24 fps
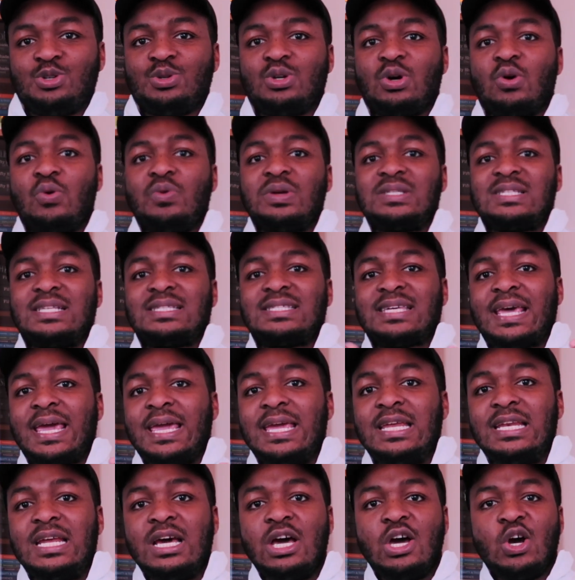you'd always
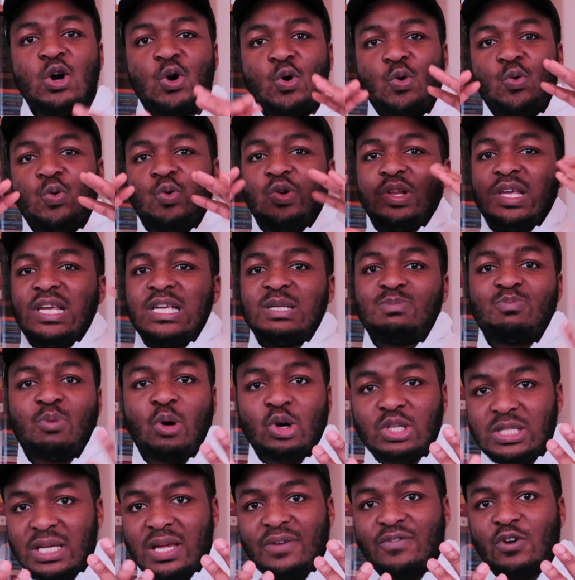attain all these
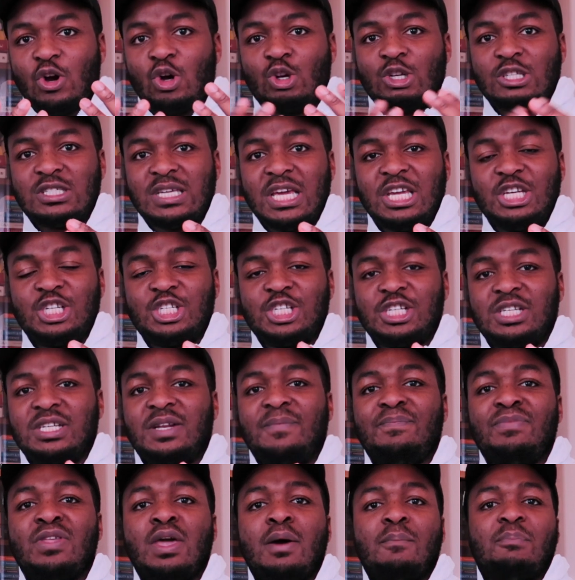positive
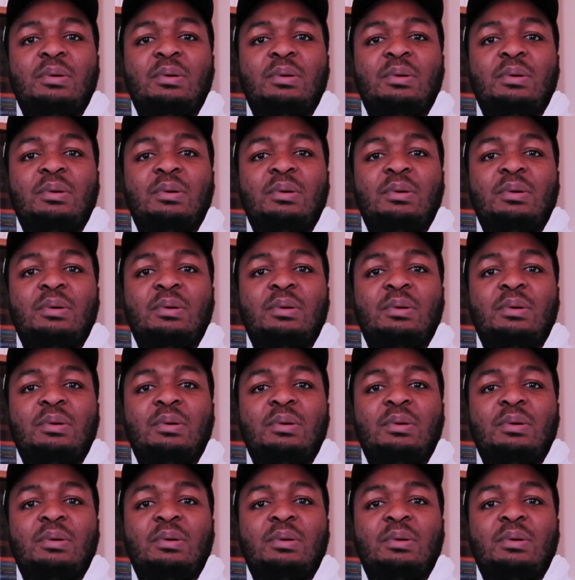connotations.